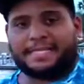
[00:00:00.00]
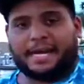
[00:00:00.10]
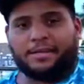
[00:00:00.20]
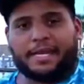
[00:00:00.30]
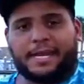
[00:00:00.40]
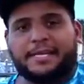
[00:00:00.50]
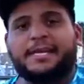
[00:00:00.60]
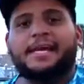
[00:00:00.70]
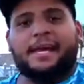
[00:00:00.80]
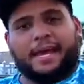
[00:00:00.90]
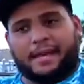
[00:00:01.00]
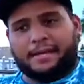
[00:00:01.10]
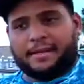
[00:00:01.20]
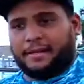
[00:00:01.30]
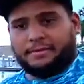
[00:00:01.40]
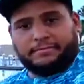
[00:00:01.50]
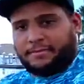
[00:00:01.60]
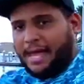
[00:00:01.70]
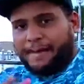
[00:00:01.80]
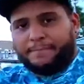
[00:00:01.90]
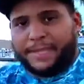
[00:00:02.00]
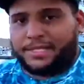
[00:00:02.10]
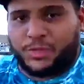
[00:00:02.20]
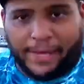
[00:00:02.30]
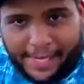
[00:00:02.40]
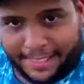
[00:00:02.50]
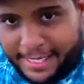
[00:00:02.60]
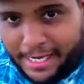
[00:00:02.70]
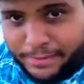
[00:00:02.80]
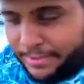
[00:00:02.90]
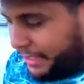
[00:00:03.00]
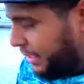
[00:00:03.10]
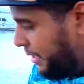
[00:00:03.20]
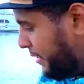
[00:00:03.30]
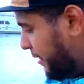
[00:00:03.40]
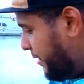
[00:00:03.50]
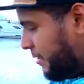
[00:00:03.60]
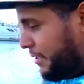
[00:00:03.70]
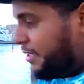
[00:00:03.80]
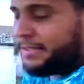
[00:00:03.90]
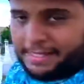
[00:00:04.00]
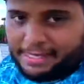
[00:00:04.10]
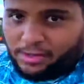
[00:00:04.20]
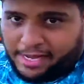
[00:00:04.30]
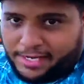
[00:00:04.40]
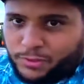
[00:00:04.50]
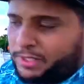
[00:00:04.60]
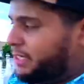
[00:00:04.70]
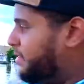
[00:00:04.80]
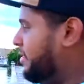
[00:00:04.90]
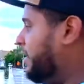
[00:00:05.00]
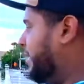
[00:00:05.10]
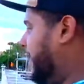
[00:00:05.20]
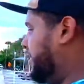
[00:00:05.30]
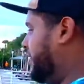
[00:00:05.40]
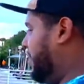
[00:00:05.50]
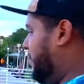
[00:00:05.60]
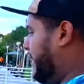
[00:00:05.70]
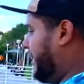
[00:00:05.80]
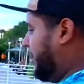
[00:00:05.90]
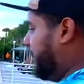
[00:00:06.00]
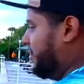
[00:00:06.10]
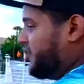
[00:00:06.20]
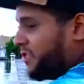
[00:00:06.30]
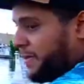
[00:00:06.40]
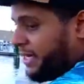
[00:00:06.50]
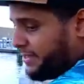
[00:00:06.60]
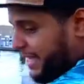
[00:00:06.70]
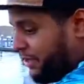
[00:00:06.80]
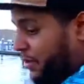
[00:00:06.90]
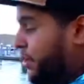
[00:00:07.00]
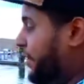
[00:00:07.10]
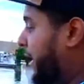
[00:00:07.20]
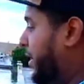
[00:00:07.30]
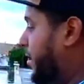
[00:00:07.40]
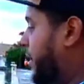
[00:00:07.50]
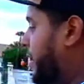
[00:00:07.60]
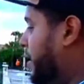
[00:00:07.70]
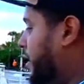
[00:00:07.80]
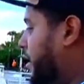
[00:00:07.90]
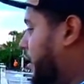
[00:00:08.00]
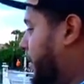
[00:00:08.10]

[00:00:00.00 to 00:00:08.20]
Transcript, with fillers: it out again. And I bet you any kind of money that I'll catch one another, I'll catch another one again. Just because I know they're there. Here